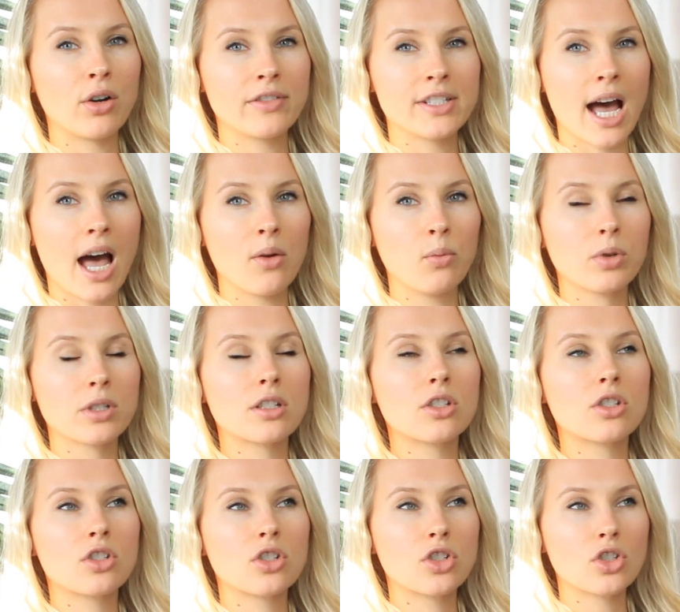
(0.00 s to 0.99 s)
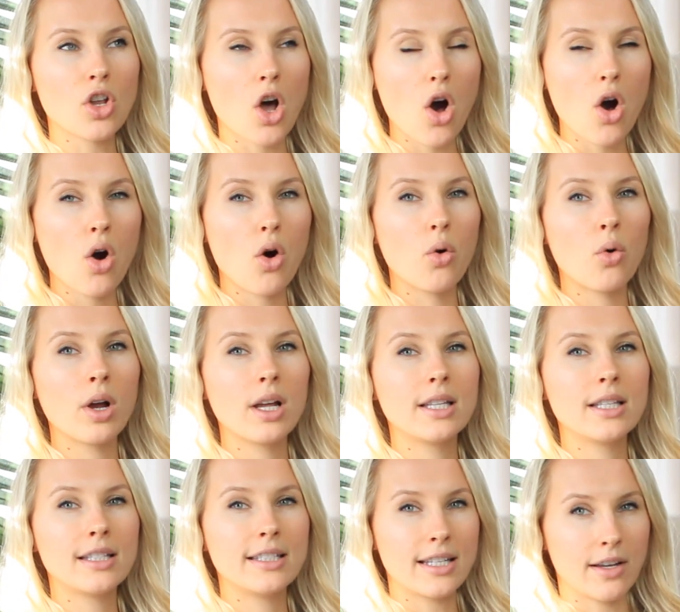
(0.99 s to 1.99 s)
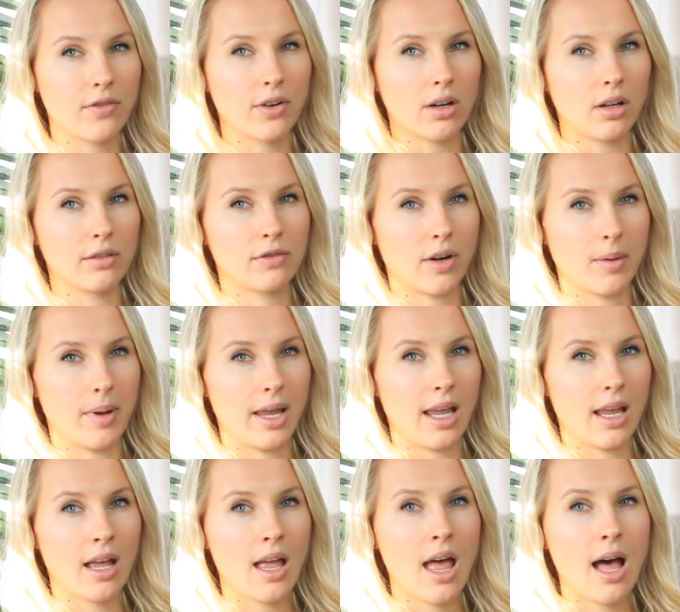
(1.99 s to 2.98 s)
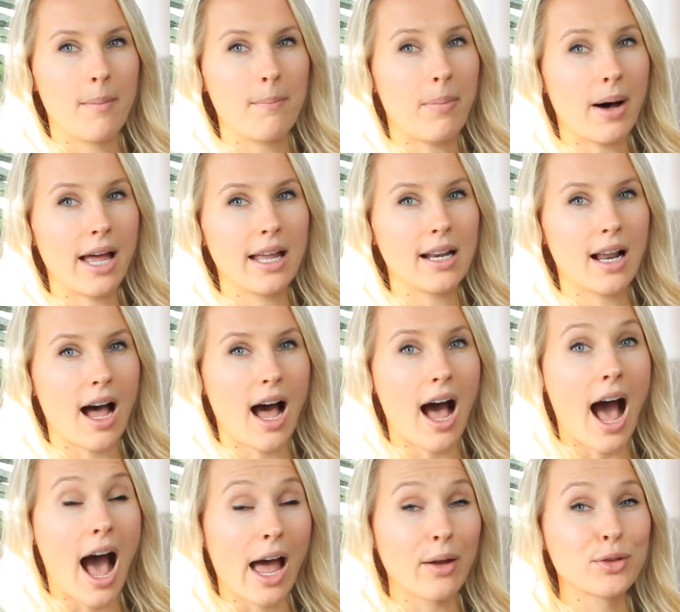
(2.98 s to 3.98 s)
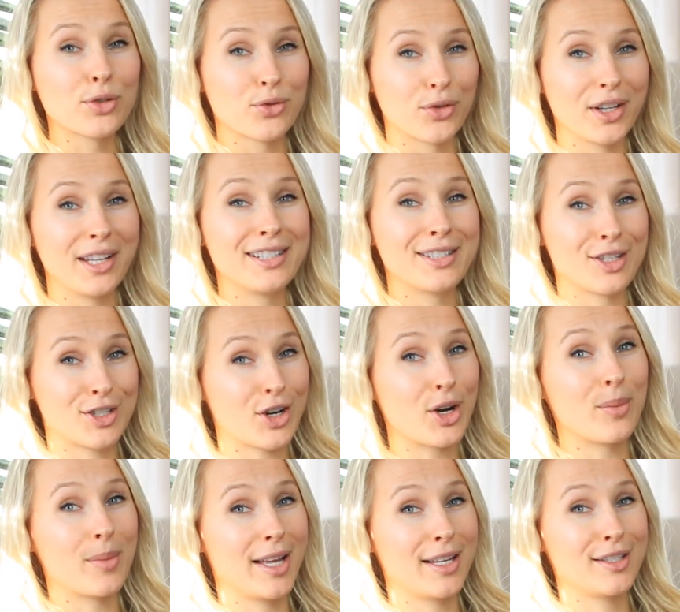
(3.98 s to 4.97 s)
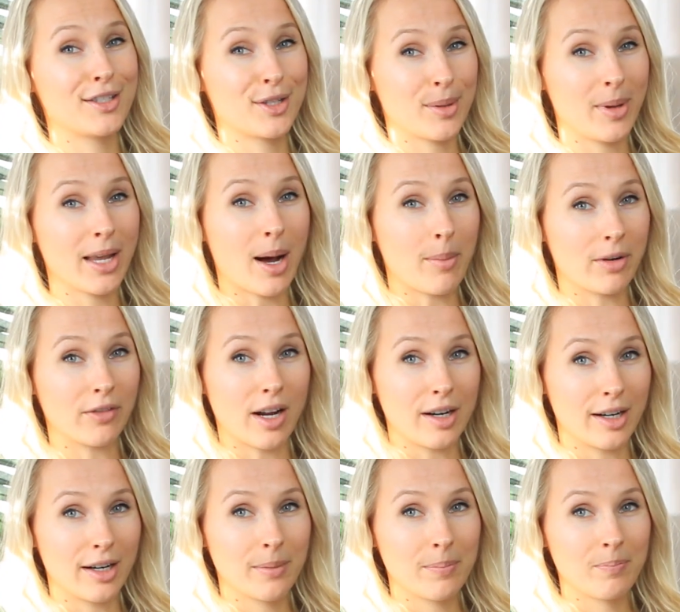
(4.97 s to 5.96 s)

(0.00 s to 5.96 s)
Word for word: of time was so difficult for me, but I was really determined to become a runner.